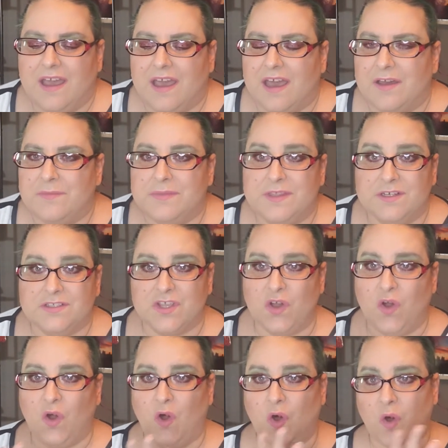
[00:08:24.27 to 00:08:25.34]
Um, there's a
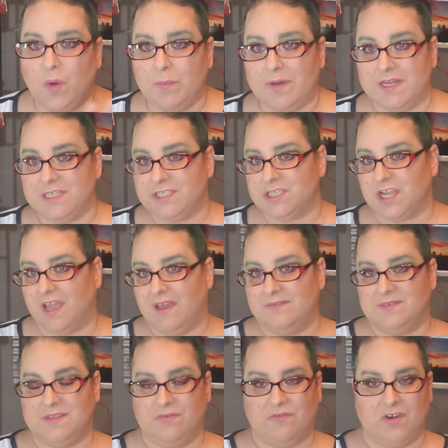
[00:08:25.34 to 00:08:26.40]
whole bunch of
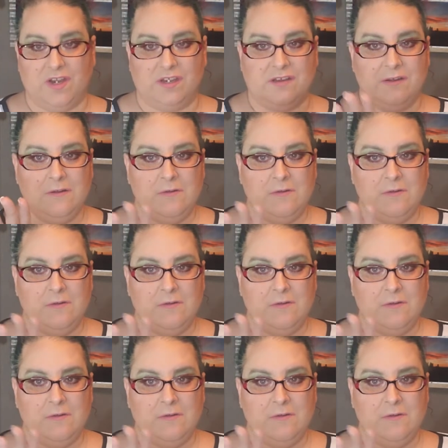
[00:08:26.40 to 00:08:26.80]
different